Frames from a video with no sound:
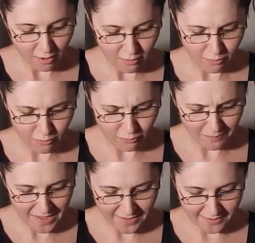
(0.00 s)
oh
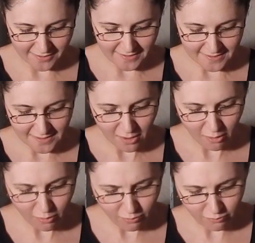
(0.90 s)
my goodness.
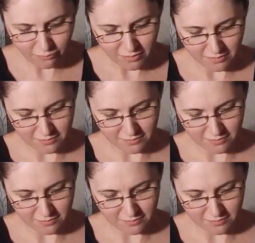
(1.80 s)
Oh.